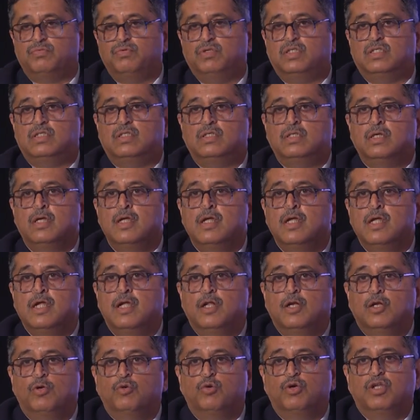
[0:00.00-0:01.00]
which
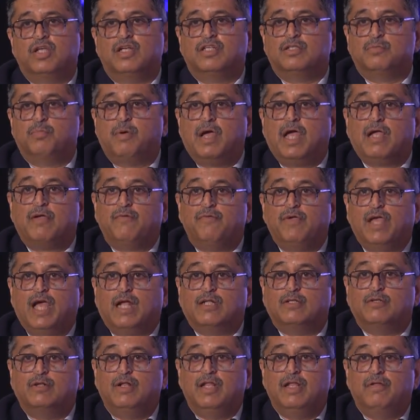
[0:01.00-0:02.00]
2 years back we
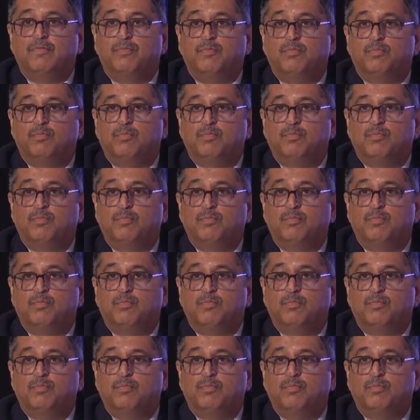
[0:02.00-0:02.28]
actually,